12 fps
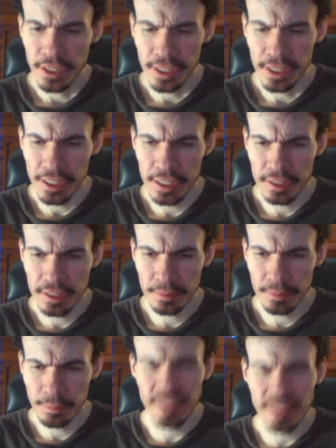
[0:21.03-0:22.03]
is
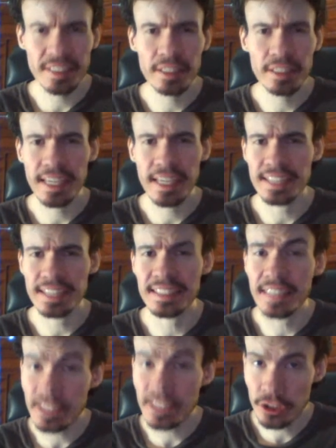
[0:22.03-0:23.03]
basically a
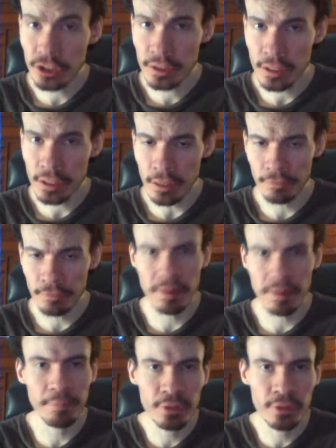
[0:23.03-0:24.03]
selection of
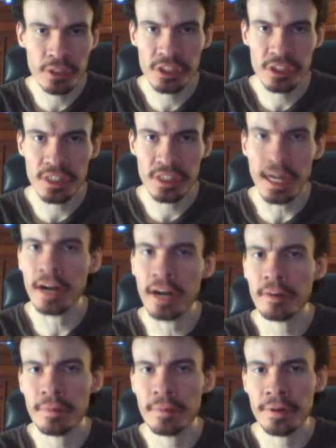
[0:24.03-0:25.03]
weapons,
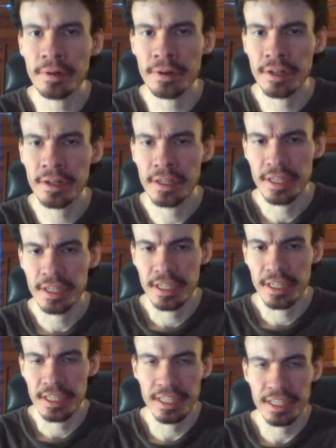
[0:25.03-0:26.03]
armor,
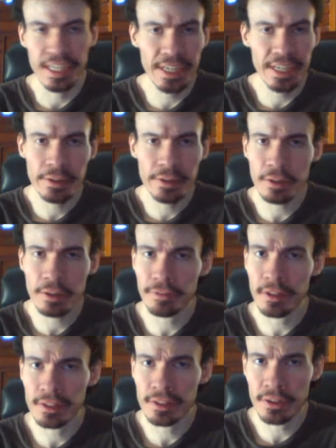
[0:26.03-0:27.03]
gear of
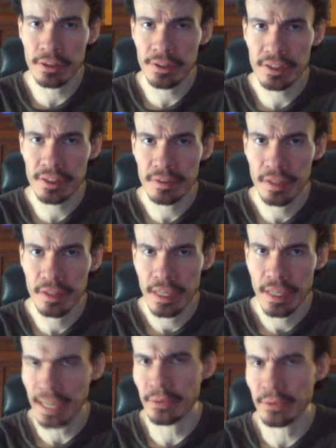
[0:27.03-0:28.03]
all sorts,
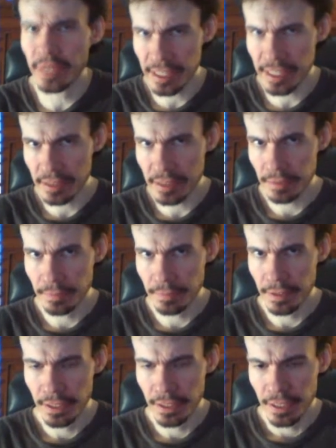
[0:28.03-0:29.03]
and relics
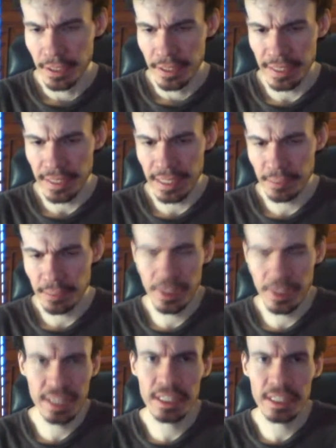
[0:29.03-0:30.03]
that
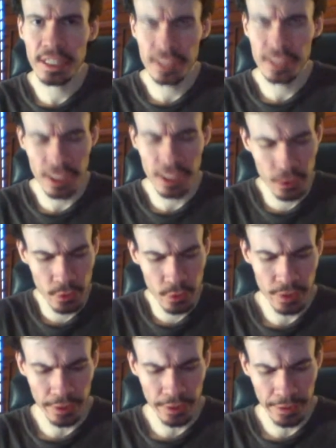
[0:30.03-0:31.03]
bring a lot into
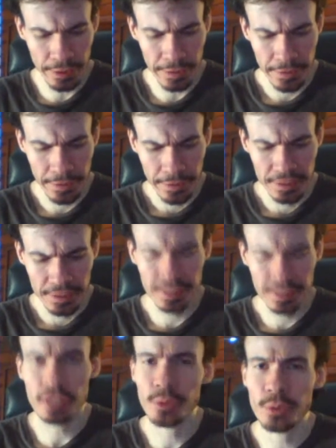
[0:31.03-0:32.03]
your
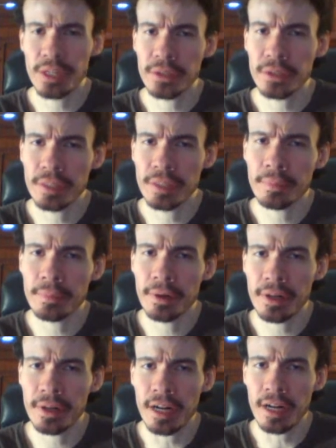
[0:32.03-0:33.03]
Stars Without
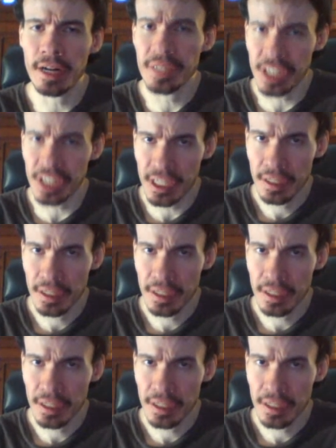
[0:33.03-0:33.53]
Number RPG,